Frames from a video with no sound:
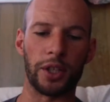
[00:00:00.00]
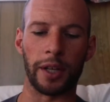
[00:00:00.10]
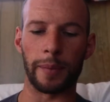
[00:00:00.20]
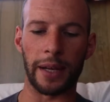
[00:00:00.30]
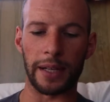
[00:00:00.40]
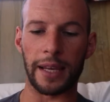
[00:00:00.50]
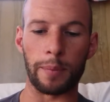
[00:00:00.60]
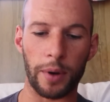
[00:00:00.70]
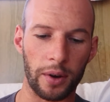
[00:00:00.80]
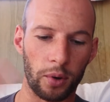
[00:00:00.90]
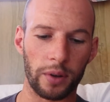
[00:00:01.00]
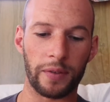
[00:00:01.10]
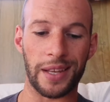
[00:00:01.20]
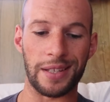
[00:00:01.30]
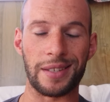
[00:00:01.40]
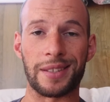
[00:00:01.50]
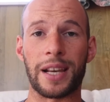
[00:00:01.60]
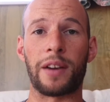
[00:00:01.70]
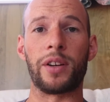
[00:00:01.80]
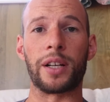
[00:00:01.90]
trip. And again, all of this is
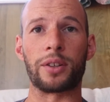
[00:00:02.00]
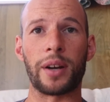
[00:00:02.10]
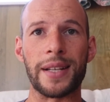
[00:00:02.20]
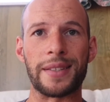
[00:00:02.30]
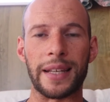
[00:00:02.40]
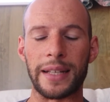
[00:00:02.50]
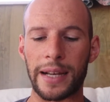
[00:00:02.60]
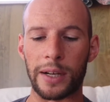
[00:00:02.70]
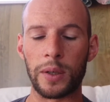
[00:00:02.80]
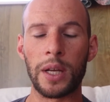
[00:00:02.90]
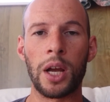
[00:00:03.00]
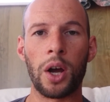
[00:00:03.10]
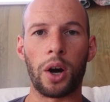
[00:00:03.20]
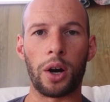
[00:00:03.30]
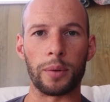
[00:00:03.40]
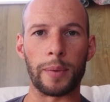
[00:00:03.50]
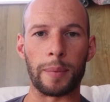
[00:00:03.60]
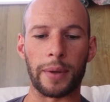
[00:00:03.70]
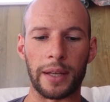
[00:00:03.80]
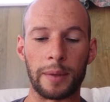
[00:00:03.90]
covered in great detail
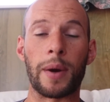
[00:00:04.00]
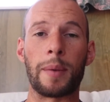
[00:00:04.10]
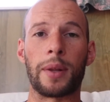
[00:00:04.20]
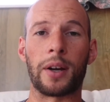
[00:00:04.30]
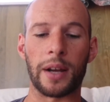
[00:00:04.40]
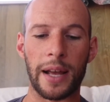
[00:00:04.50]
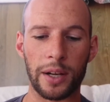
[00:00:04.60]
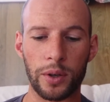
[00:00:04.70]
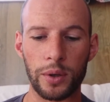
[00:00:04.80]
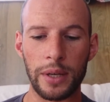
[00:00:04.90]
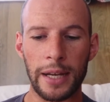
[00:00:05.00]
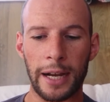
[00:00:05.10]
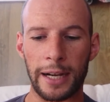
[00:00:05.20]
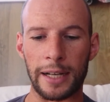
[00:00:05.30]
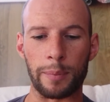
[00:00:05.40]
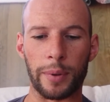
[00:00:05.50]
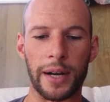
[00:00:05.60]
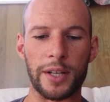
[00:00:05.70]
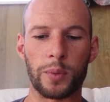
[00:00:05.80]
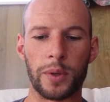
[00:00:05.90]
in my blog article, but
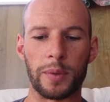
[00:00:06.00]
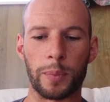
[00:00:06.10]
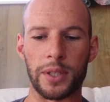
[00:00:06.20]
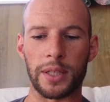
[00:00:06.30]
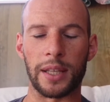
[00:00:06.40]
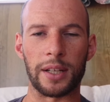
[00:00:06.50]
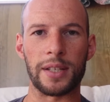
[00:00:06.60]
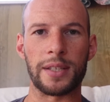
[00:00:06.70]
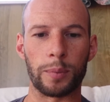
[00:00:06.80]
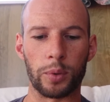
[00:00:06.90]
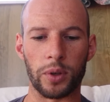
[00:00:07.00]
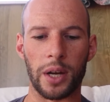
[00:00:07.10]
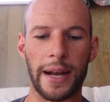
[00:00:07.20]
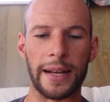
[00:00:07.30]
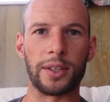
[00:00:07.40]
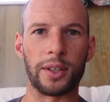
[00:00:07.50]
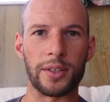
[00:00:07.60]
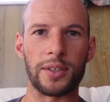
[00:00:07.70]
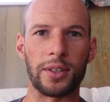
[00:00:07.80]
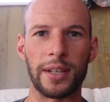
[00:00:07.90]
I just wanted to put together a simple guide, you
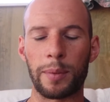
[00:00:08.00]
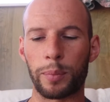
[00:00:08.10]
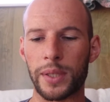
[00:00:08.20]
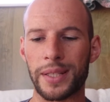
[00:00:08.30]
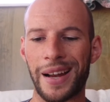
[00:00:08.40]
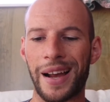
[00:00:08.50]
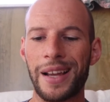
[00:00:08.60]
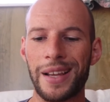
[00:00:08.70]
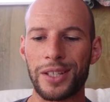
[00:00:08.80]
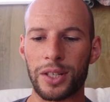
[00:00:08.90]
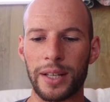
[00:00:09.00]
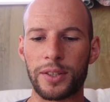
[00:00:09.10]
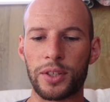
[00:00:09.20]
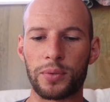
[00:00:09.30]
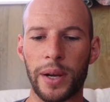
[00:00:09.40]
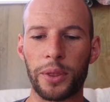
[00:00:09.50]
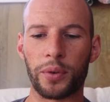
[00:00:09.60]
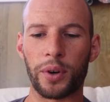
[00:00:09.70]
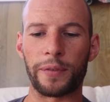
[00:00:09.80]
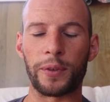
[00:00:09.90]
know, so you can print it out. So let's just run
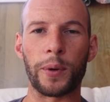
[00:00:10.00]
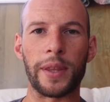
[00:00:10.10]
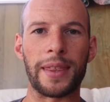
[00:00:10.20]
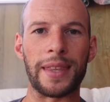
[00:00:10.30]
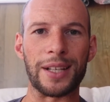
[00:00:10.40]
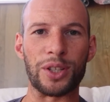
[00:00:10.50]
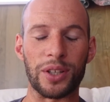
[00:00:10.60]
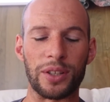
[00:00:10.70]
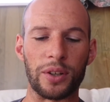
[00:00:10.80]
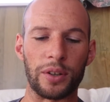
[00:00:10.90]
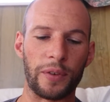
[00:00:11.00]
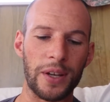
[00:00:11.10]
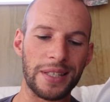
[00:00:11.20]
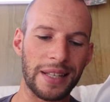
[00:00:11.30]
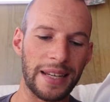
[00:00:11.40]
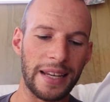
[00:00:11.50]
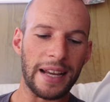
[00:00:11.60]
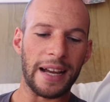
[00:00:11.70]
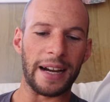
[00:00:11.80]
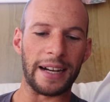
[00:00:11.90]
through a few of the things you can do. Firstly,
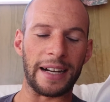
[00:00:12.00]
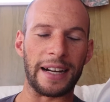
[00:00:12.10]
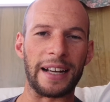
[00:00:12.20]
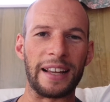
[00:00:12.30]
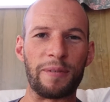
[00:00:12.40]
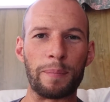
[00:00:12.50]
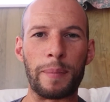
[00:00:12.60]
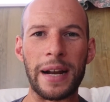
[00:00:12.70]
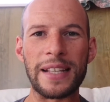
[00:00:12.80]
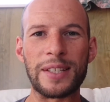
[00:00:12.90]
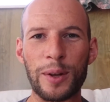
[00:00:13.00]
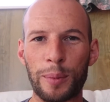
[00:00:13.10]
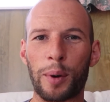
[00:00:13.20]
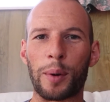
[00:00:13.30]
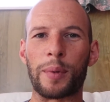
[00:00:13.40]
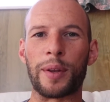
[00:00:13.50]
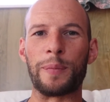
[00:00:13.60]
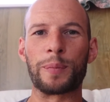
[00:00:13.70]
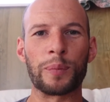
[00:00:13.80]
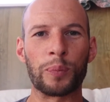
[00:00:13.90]
if money's not a
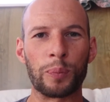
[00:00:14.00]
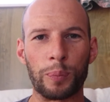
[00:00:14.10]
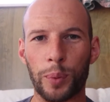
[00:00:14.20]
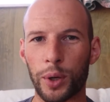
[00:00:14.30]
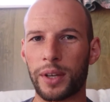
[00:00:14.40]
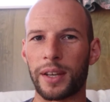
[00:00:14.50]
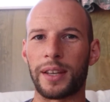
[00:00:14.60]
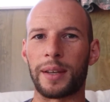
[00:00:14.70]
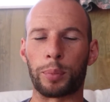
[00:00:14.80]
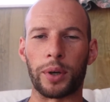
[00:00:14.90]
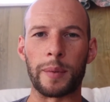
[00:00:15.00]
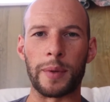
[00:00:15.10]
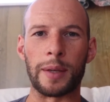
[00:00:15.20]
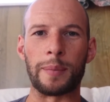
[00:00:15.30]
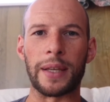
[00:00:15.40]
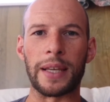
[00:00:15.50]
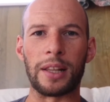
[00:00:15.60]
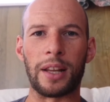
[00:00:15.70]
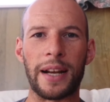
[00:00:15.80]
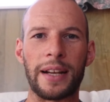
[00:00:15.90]
problem, book a premium
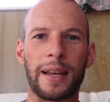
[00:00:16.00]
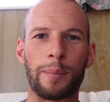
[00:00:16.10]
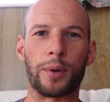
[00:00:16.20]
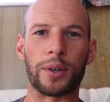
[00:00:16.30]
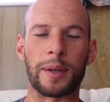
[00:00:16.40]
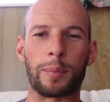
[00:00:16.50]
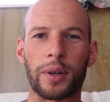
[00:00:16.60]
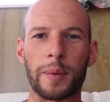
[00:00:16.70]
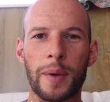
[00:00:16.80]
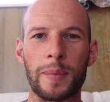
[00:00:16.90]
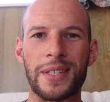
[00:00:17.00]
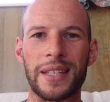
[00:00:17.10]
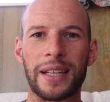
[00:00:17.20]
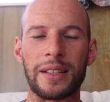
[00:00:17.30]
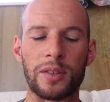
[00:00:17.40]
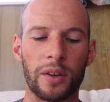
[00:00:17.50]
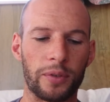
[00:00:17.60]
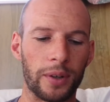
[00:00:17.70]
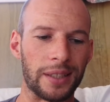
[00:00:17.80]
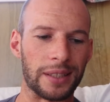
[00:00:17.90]
airline and book a premium seat. So
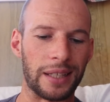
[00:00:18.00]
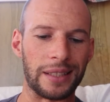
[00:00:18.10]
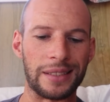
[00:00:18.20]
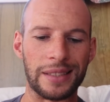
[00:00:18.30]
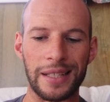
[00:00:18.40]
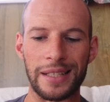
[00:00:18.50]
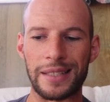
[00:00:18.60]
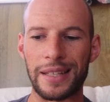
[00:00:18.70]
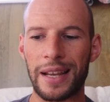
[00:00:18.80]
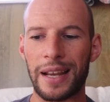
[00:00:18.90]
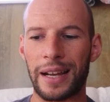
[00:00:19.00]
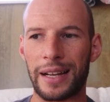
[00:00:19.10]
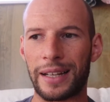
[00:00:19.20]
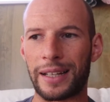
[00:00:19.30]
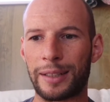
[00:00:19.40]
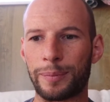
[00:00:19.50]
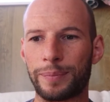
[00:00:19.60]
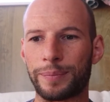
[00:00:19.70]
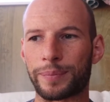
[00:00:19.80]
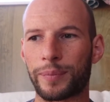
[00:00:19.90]
for instance,
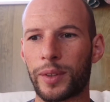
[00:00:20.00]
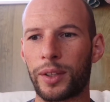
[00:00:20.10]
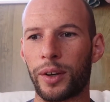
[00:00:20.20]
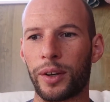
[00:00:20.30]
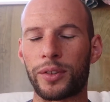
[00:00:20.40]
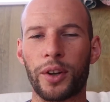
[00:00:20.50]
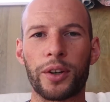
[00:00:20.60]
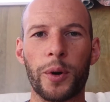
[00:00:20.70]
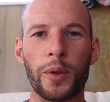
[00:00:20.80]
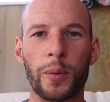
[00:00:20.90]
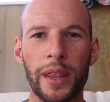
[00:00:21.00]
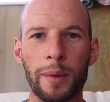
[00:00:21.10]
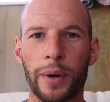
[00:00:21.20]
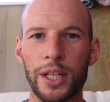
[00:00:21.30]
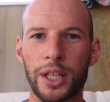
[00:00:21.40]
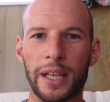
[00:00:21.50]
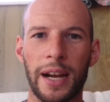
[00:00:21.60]
you know, don't go with one of the budget